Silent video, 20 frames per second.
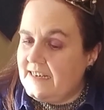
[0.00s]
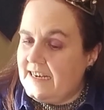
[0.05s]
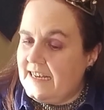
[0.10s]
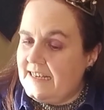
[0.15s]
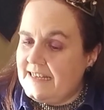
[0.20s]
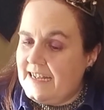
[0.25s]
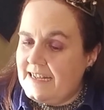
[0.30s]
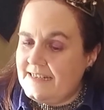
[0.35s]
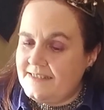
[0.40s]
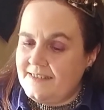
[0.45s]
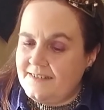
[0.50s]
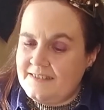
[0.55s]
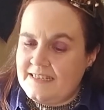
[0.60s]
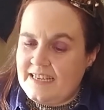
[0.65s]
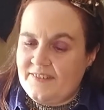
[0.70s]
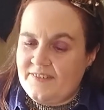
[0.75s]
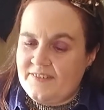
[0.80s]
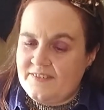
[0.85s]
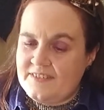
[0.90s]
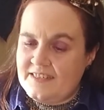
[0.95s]
and not so
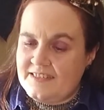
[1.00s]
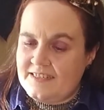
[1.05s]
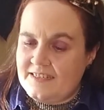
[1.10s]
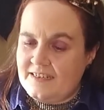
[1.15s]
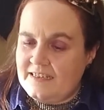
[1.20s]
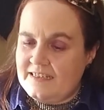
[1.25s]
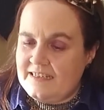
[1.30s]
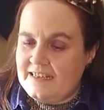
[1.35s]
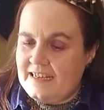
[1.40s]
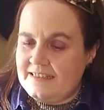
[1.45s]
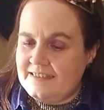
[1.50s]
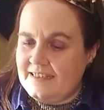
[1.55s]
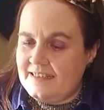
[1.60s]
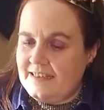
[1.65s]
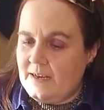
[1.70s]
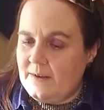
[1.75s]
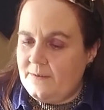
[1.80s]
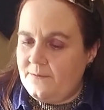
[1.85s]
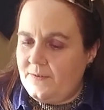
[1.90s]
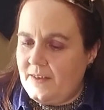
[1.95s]
necessary yet
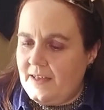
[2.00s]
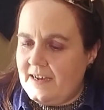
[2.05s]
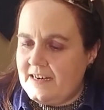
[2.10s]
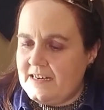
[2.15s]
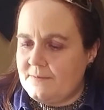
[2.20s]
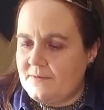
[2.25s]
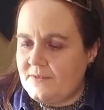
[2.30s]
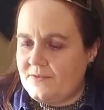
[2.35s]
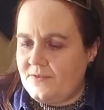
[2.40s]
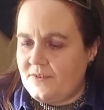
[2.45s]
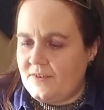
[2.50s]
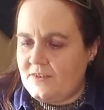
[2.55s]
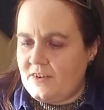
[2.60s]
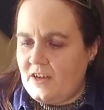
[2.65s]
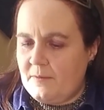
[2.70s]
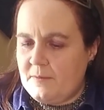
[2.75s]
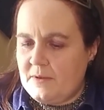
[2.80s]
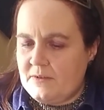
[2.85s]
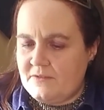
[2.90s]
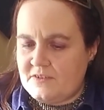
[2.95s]
delightful items for
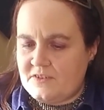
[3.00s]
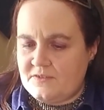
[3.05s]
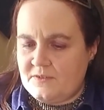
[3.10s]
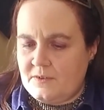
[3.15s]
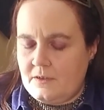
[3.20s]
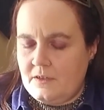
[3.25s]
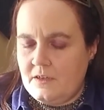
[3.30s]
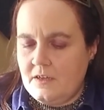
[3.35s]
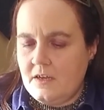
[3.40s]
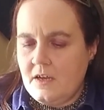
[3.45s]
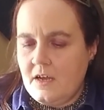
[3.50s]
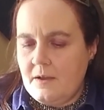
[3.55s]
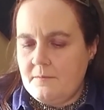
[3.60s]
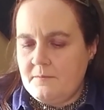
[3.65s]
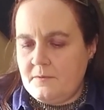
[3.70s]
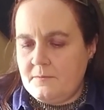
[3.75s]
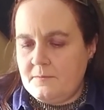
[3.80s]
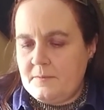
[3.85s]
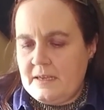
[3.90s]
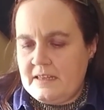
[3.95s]
calming ritual.
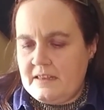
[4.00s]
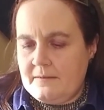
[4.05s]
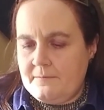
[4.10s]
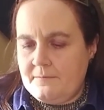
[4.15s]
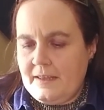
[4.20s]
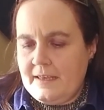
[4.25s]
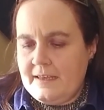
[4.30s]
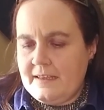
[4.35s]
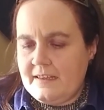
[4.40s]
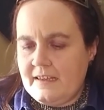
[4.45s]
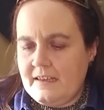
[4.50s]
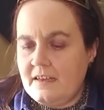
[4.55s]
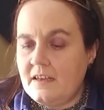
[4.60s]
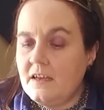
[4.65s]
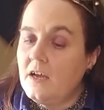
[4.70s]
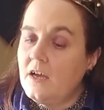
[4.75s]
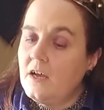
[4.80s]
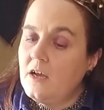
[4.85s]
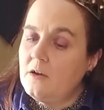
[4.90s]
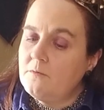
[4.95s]
Moonbathing blanket,
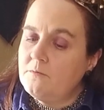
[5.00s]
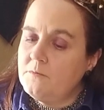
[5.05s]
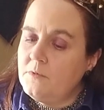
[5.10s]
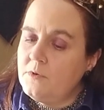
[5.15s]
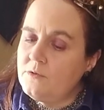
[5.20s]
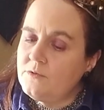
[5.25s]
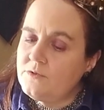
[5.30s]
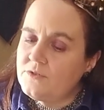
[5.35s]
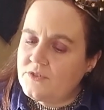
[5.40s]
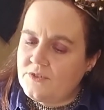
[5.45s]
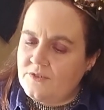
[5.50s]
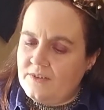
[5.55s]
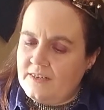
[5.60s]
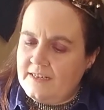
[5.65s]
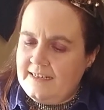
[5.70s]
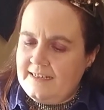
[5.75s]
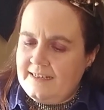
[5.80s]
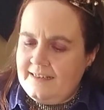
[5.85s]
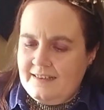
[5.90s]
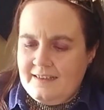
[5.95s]
moon
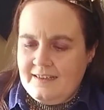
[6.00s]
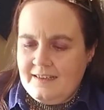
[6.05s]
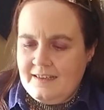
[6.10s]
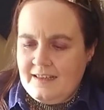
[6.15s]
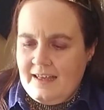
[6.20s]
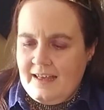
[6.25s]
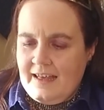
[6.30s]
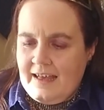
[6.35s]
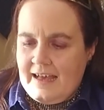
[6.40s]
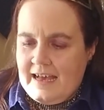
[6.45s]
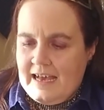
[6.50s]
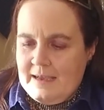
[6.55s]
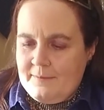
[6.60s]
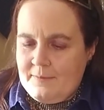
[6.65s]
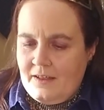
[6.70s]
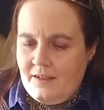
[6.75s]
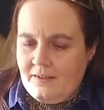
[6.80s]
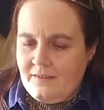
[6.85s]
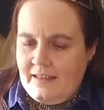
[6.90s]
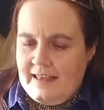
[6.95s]
screen,
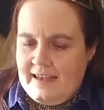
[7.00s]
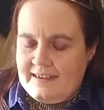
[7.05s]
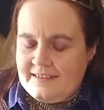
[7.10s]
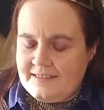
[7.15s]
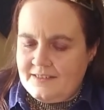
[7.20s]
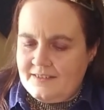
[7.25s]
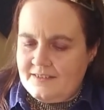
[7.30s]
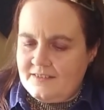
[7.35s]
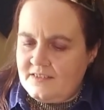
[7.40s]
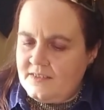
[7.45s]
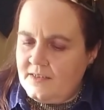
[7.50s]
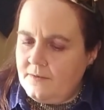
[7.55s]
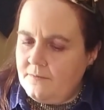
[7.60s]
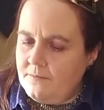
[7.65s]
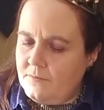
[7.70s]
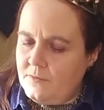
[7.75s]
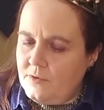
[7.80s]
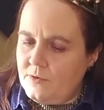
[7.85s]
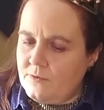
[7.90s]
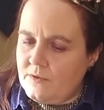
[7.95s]
highball glasses,
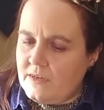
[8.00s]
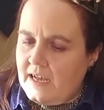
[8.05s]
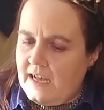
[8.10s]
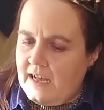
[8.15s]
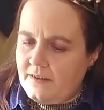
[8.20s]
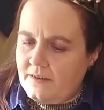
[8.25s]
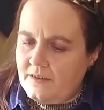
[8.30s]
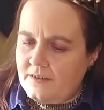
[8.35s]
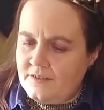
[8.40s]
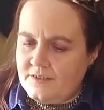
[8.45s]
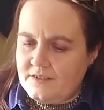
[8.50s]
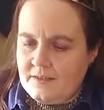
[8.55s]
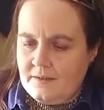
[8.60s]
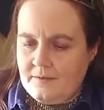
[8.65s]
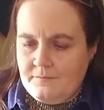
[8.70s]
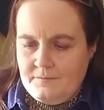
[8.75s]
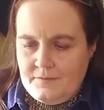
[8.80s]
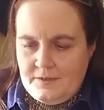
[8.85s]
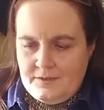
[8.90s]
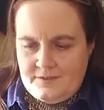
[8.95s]
moon goggles,
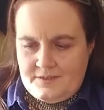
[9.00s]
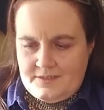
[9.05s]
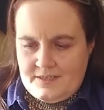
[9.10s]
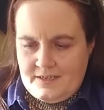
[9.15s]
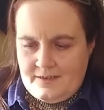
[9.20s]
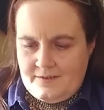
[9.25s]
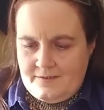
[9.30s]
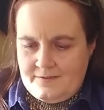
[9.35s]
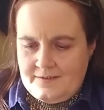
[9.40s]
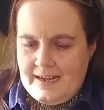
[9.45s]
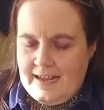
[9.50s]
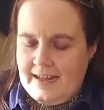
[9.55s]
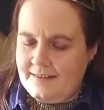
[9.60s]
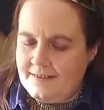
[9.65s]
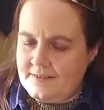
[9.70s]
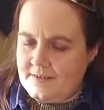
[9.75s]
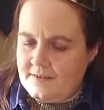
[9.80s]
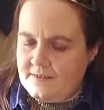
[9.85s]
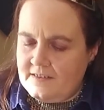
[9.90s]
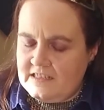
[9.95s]
moonstone, and
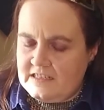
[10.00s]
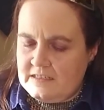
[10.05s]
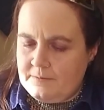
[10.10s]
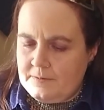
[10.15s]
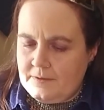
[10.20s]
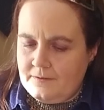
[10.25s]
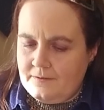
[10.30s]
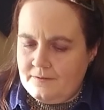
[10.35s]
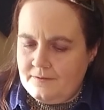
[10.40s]
stirring spoon.